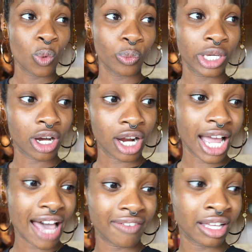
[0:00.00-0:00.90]
We are
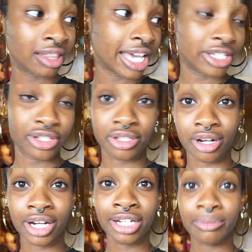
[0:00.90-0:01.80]
having a late
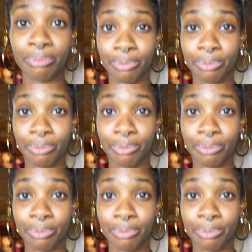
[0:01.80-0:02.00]
start,